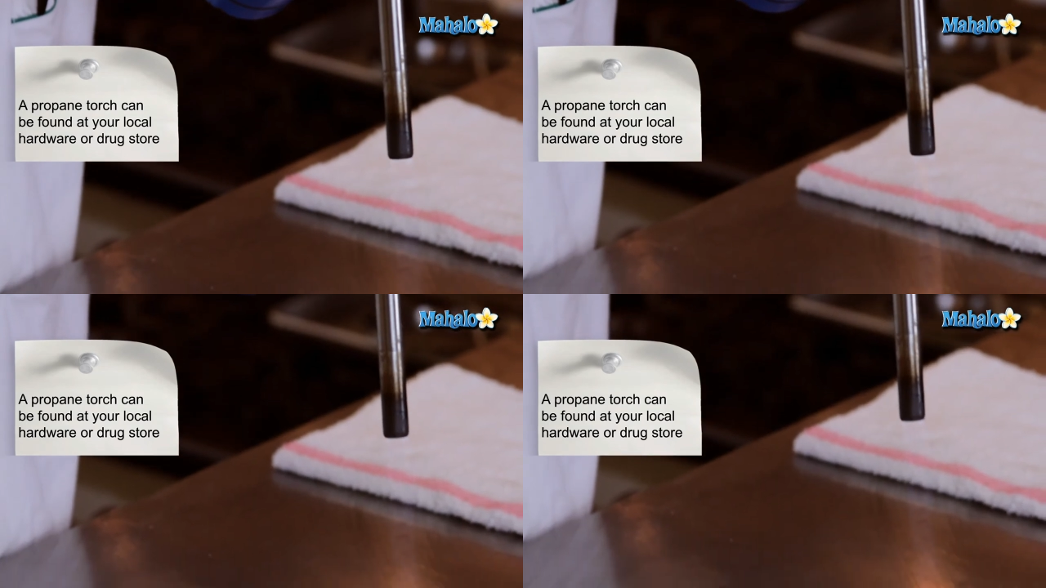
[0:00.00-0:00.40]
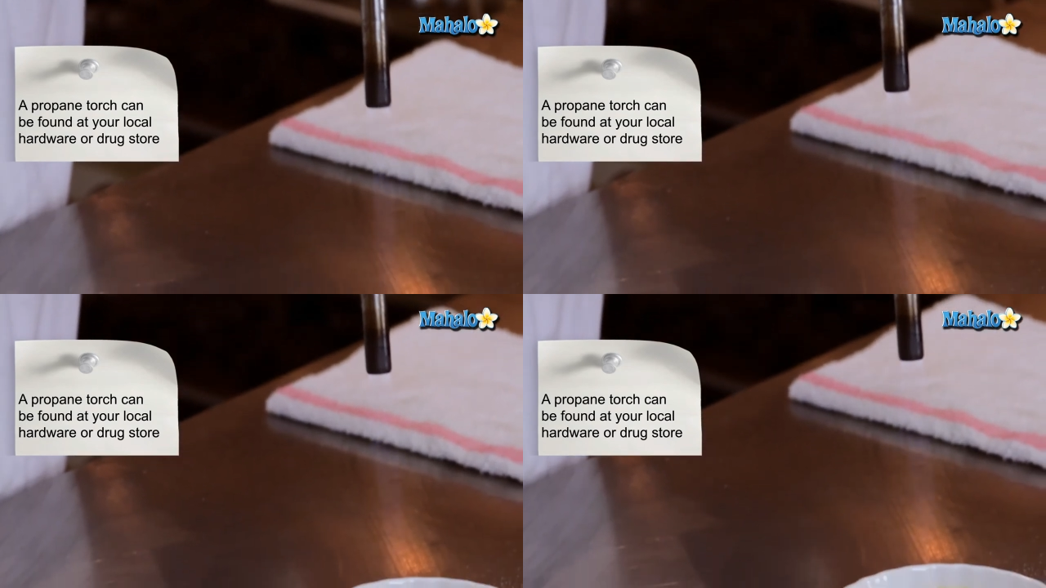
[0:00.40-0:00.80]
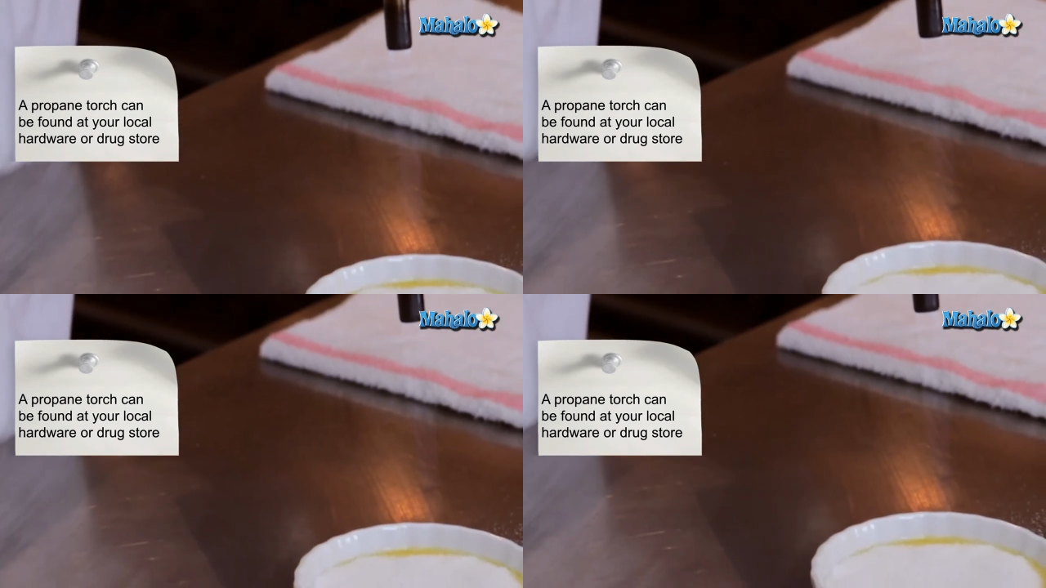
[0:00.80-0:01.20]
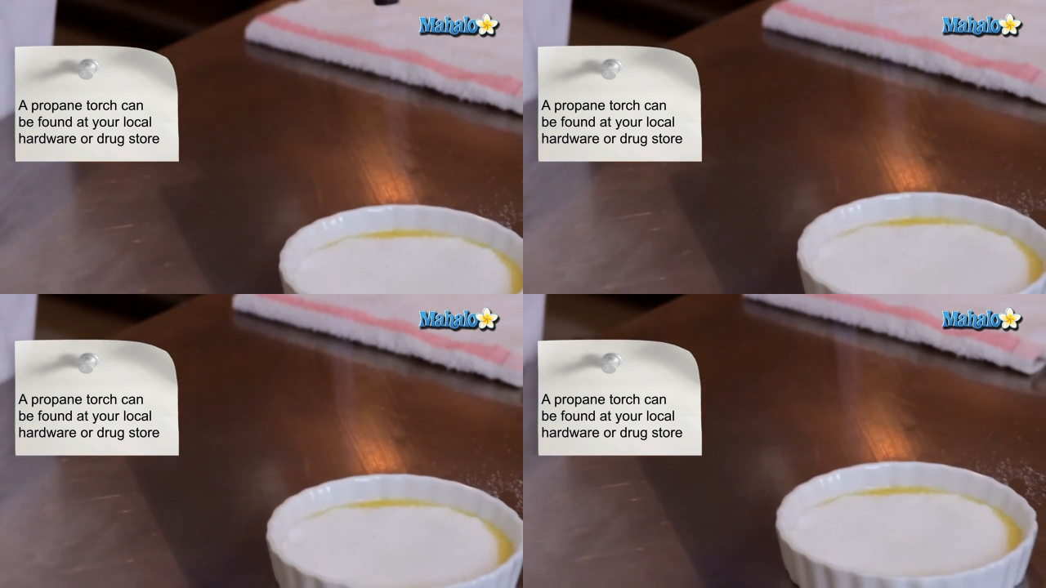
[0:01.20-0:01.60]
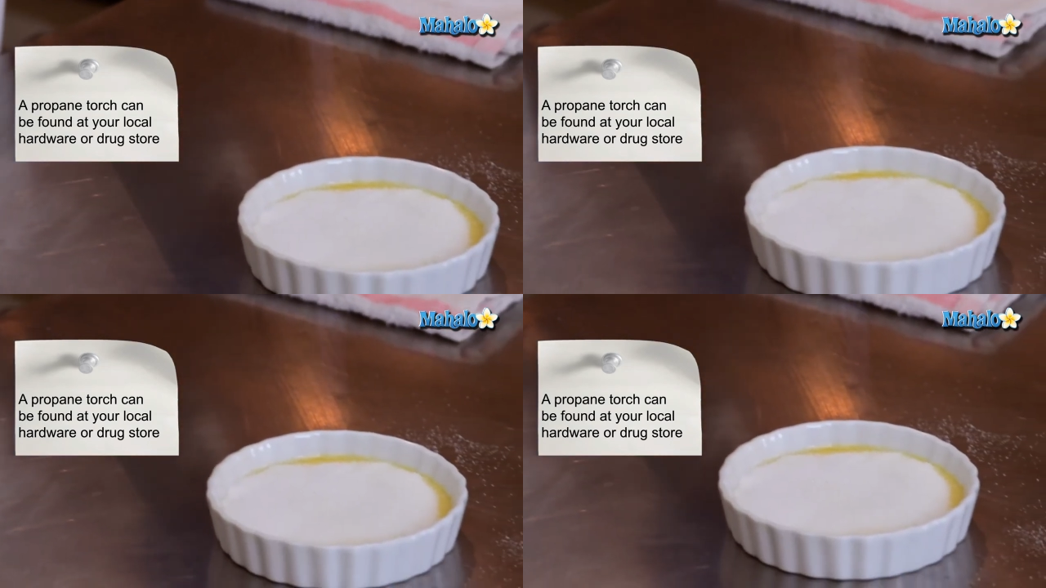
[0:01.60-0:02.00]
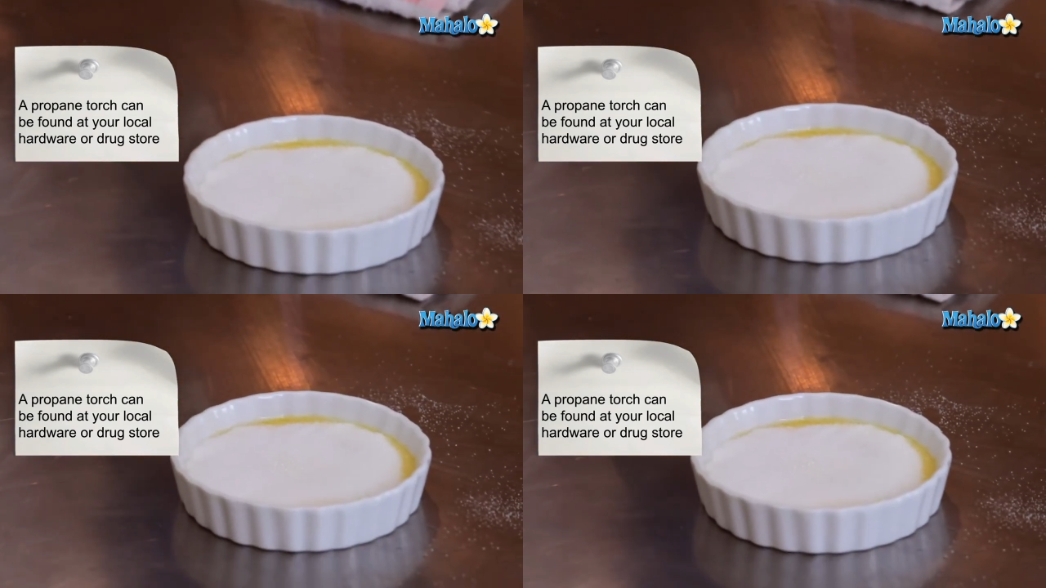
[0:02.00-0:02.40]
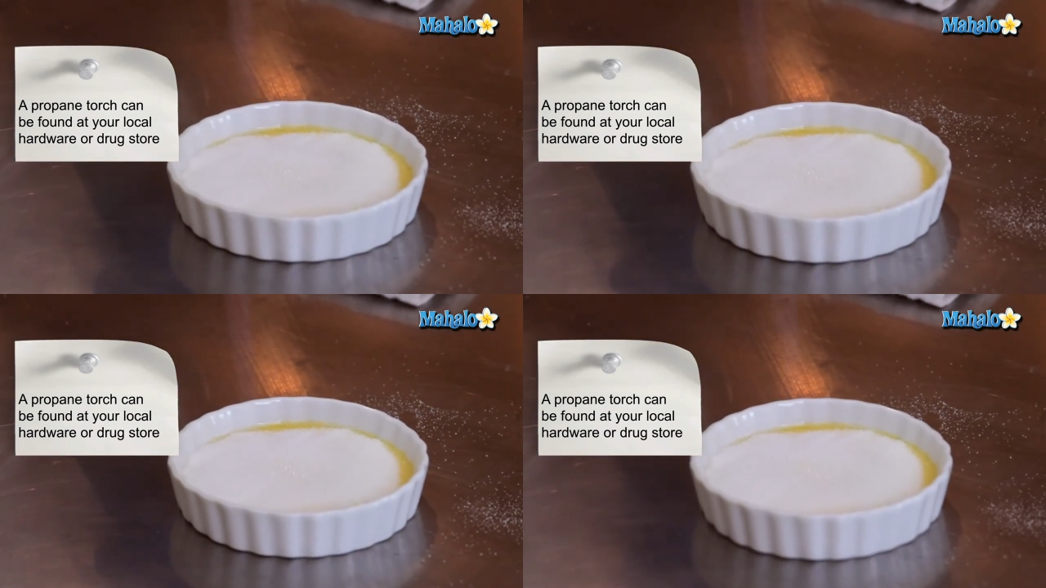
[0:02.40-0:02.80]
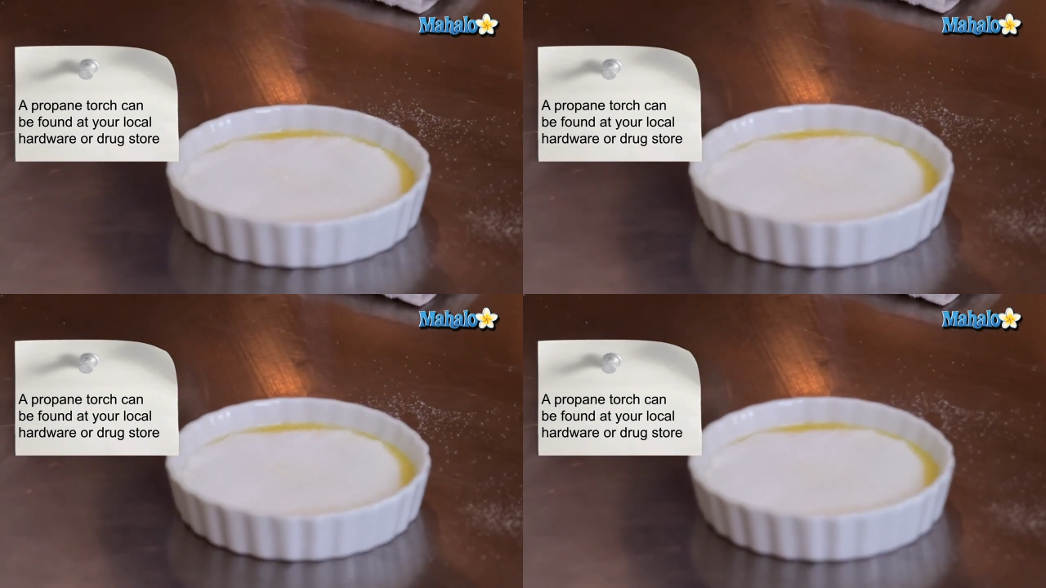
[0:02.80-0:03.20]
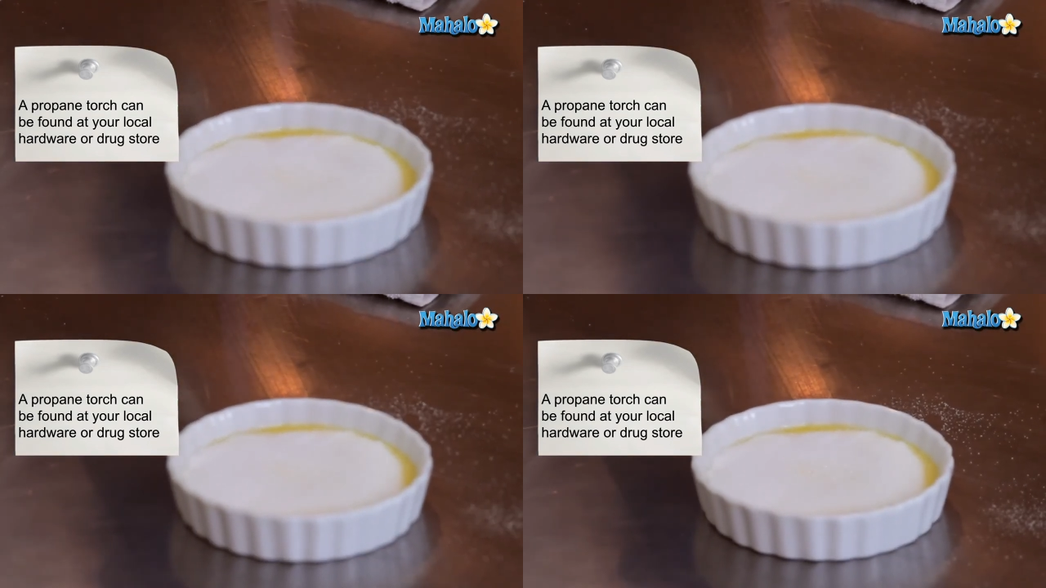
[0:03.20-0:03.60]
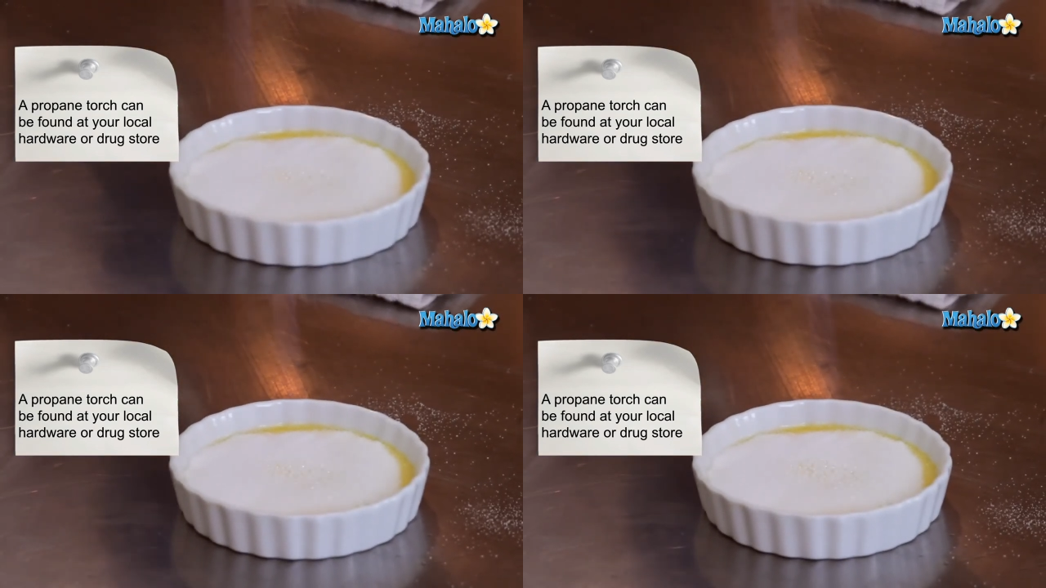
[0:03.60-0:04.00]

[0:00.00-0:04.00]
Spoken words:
Nobody's mouth can be seen.